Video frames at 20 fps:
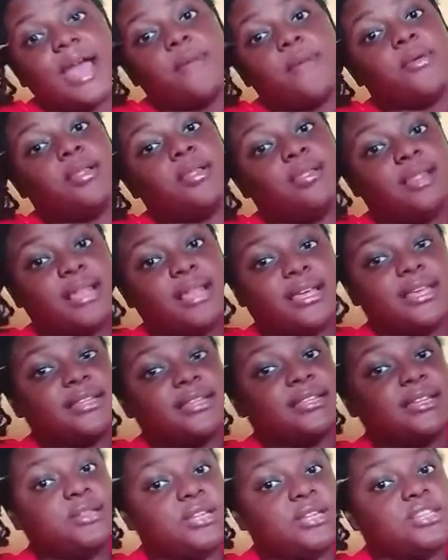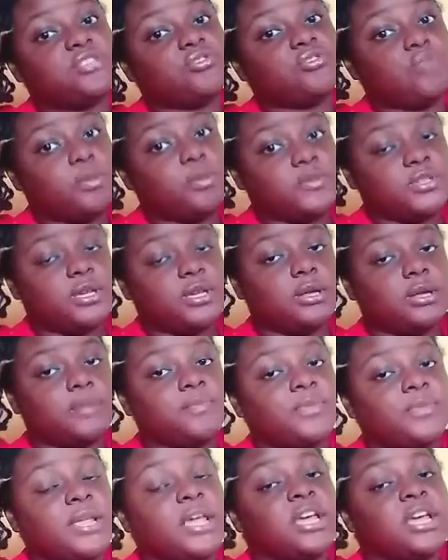I will link it in the description.